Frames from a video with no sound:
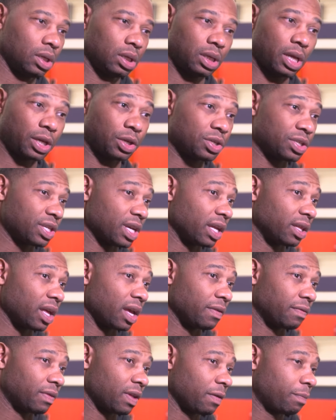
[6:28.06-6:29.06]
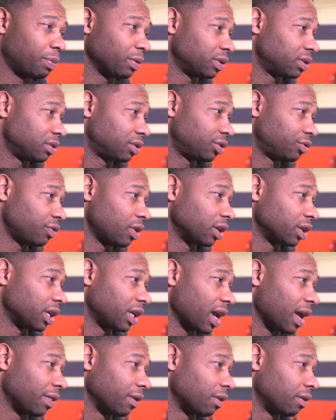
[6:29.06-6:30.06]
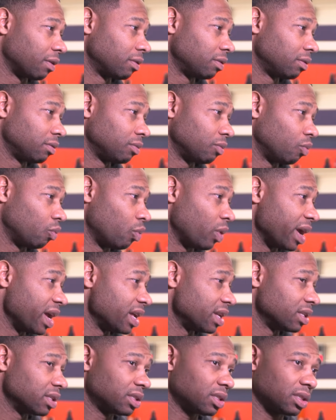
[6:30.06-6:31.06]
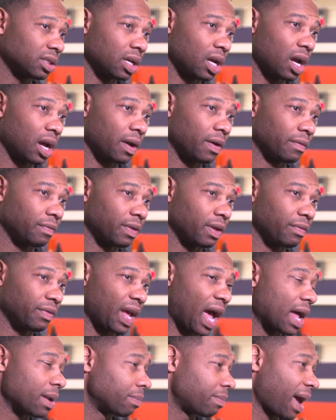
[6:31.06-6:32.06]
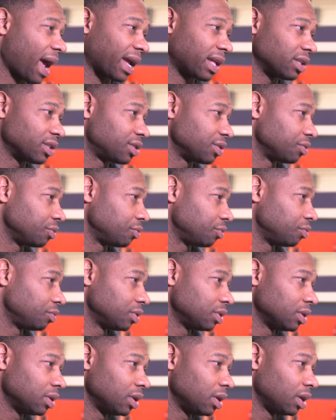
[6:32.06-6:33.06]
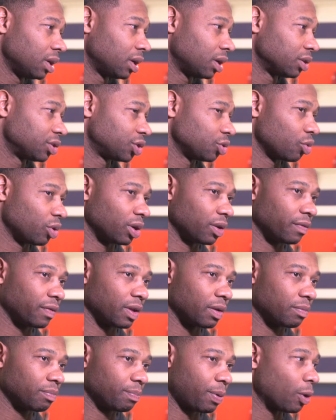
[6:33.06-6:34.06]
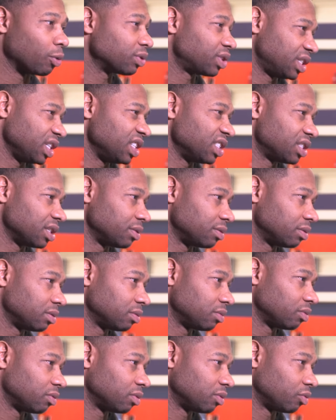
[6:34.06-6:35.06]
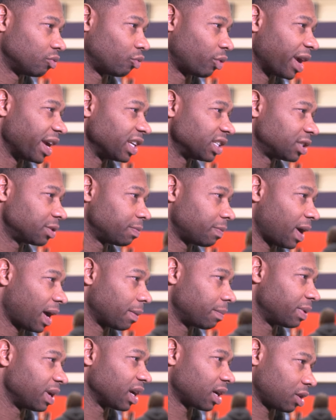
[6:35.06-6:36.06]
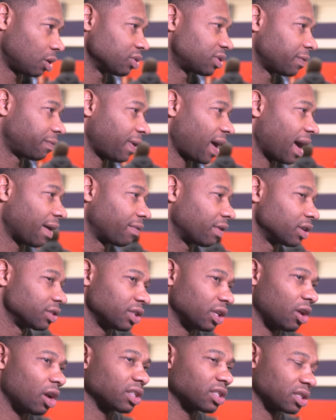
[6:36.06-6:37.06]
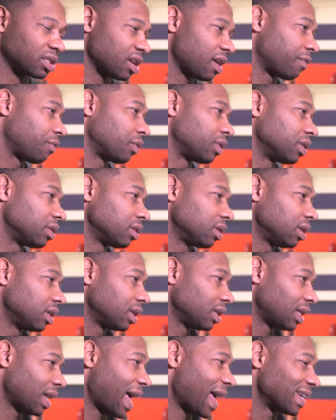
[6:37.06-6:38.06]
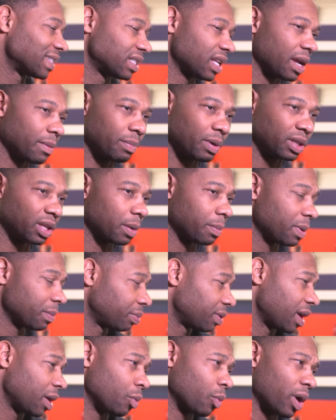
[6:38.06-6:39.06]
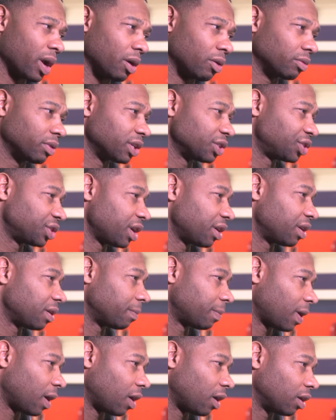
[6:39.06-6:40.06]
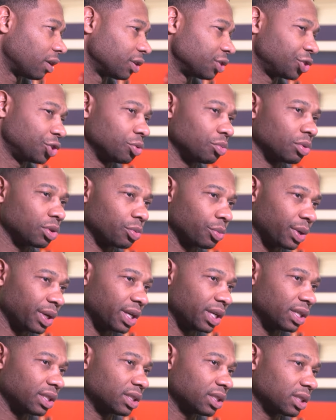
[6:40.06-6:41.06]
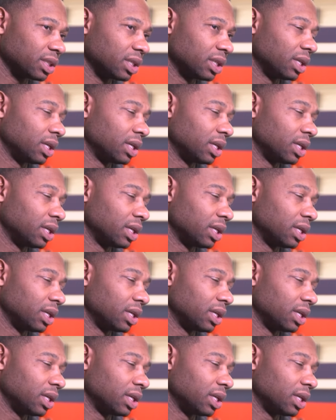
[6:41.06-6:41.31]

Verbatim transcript: Like you said, they they put strung together wins. Uh, they've gotten back into sort of the postseason race by being close to 500. Lost a tough one last night, but they've been playing well. They're sharing the ball. They're shooting threes.